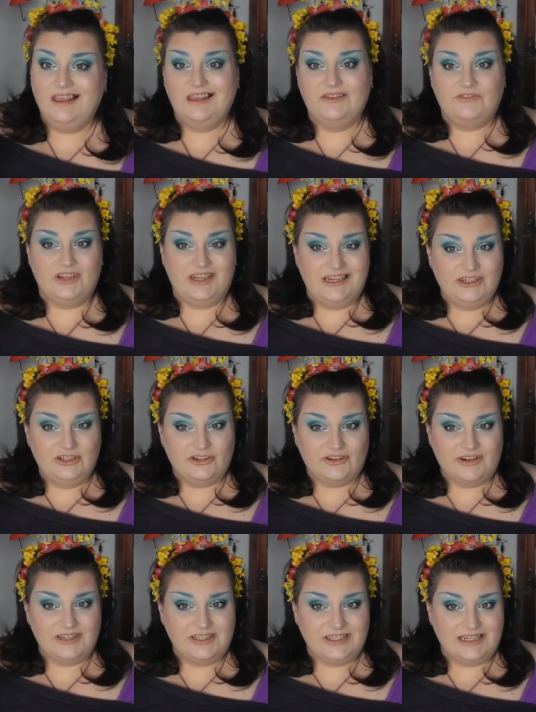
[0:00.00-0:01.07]
if you're
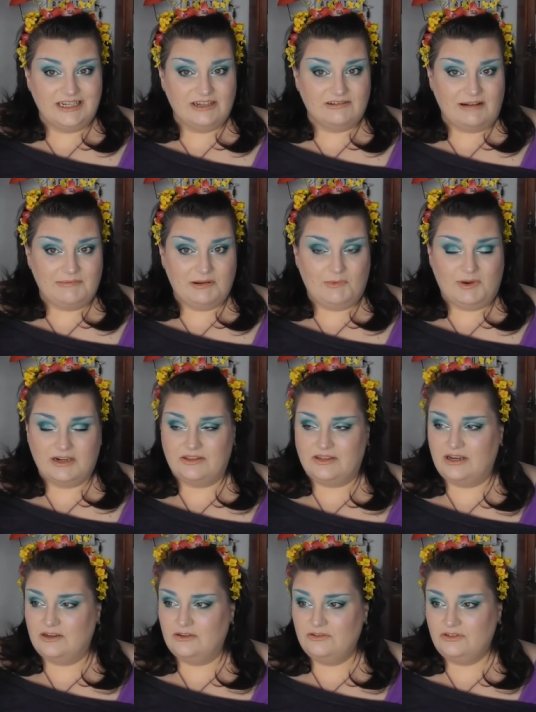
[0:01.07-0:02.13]
interested in grabbing one of
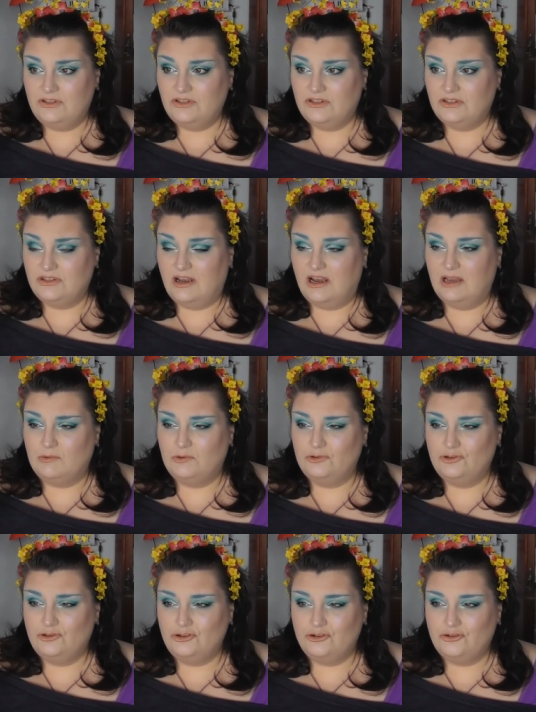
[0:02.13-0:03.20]
those, I will
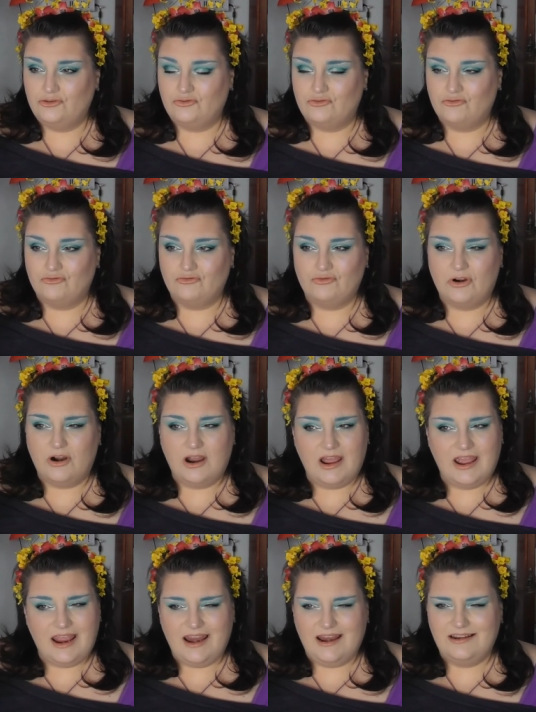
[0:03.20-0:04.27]

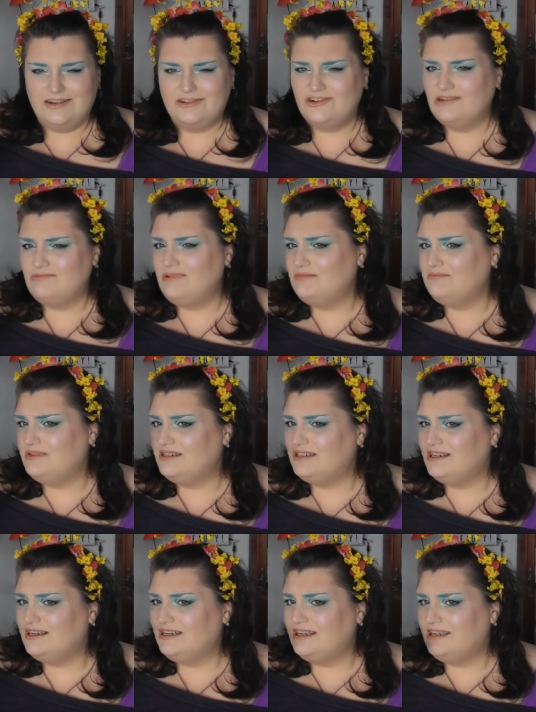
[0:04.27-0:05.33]
try to remember
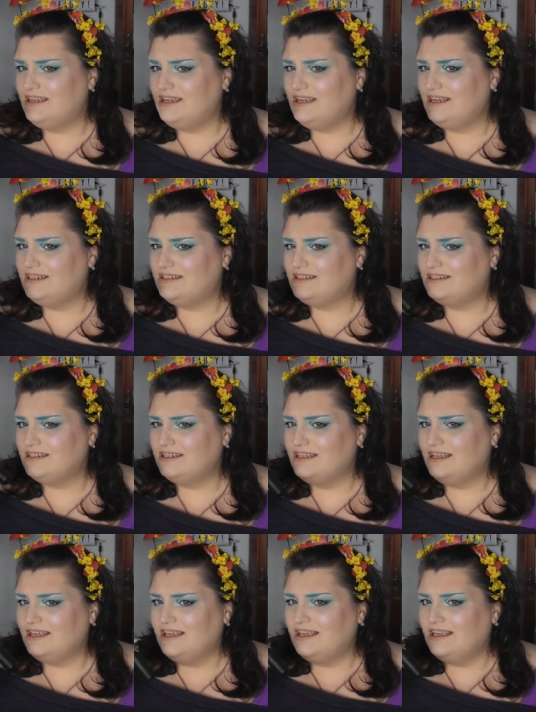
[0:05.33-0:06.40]
to link it
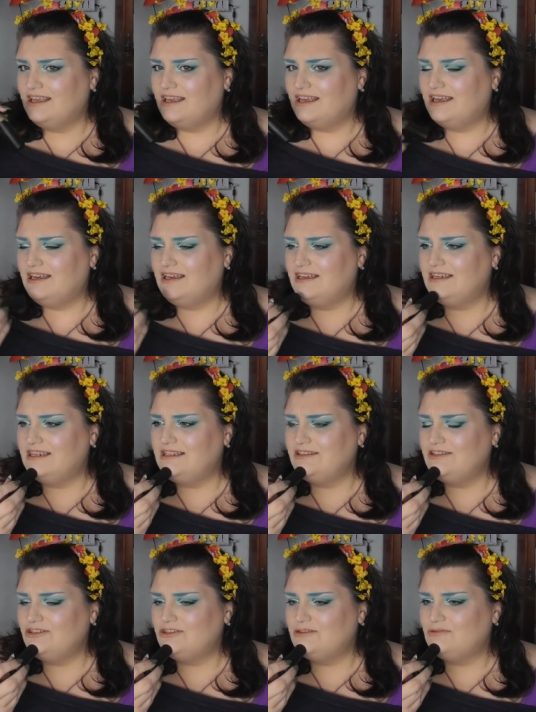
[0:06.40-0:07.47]
uh, in the
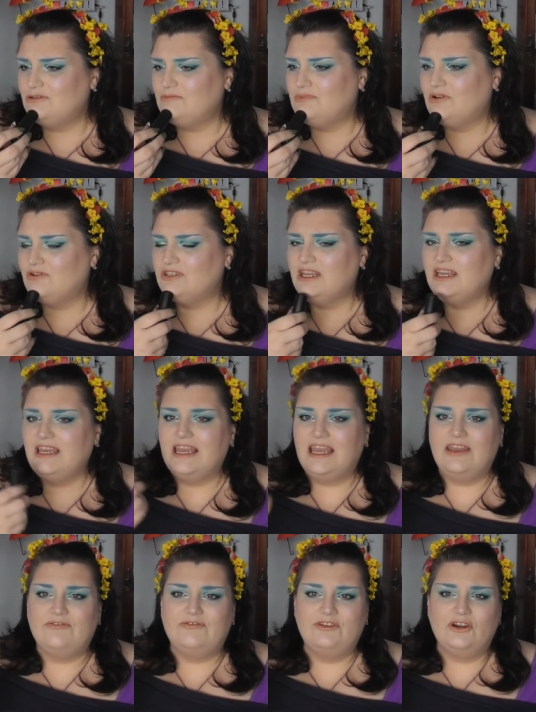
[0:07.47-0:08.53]
description box.
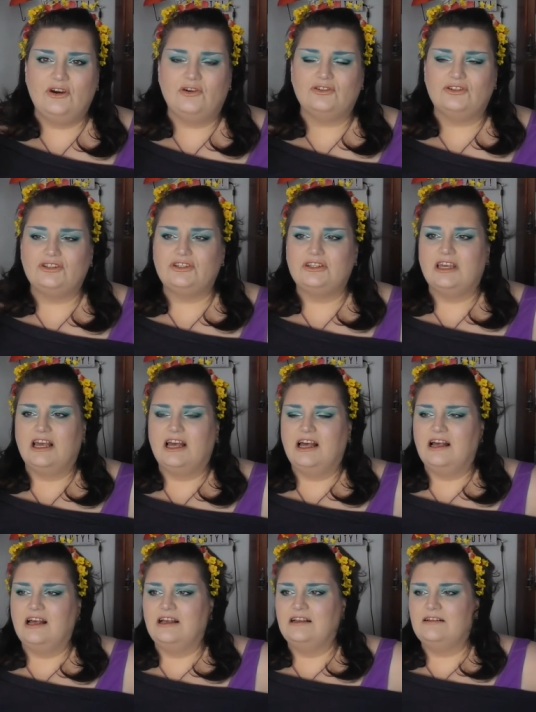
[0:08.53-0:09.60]
If not,
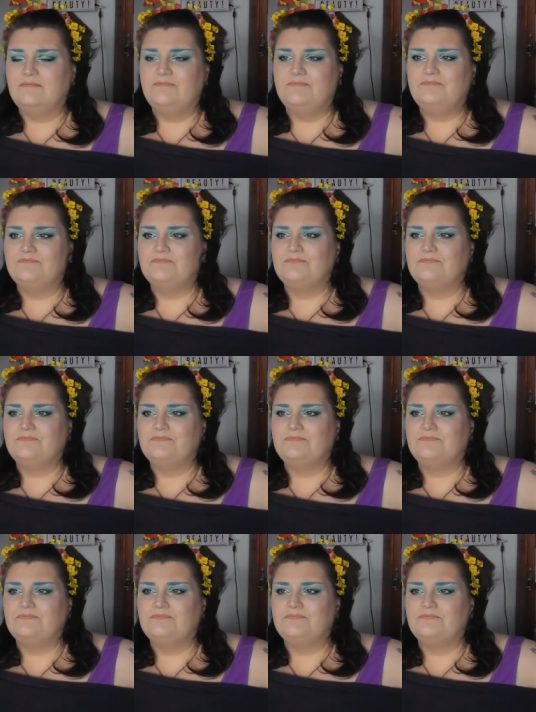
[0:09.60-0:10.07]
um,